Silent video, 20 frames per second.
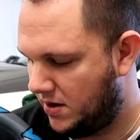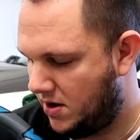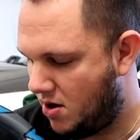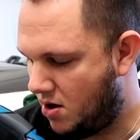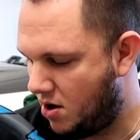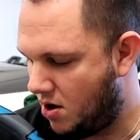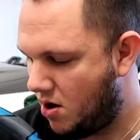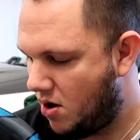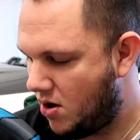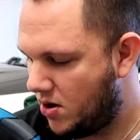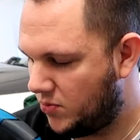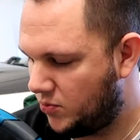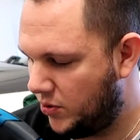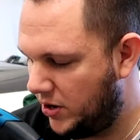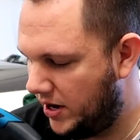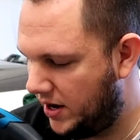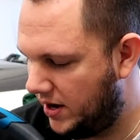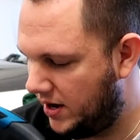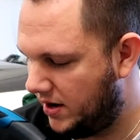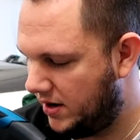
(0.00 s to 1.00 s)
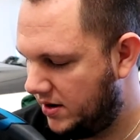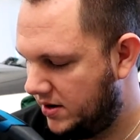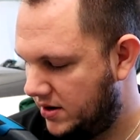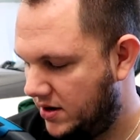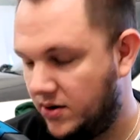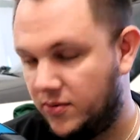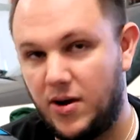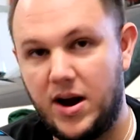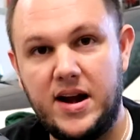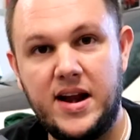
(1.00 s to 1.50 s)
our
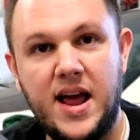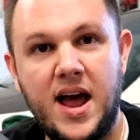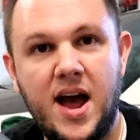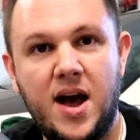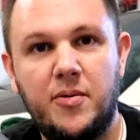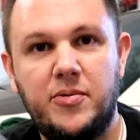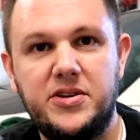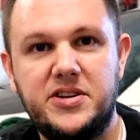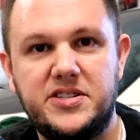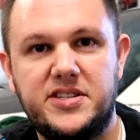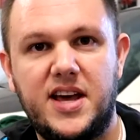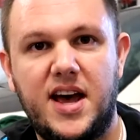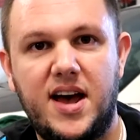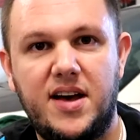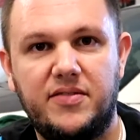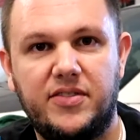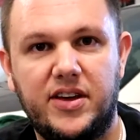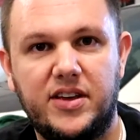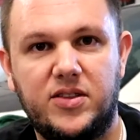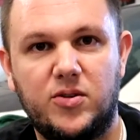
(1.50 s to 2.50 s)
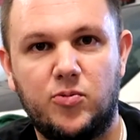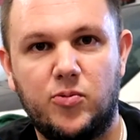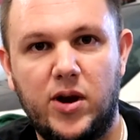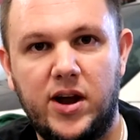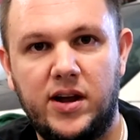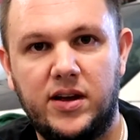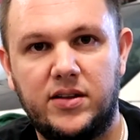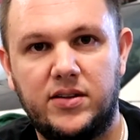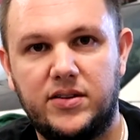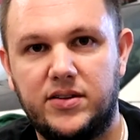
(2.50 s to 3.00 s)
hardware, right now we just have like the
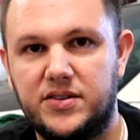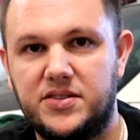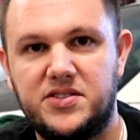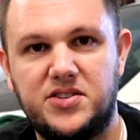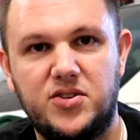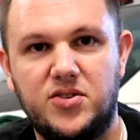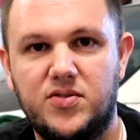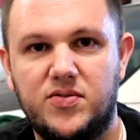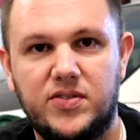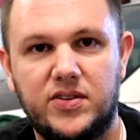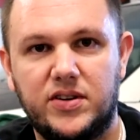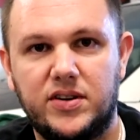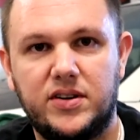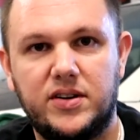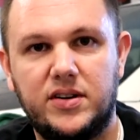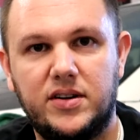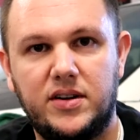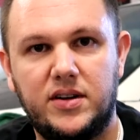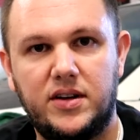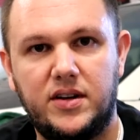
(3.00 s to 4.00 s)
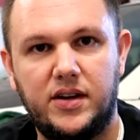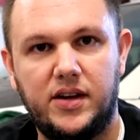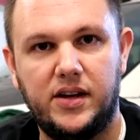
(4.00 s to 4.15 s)
regular silver,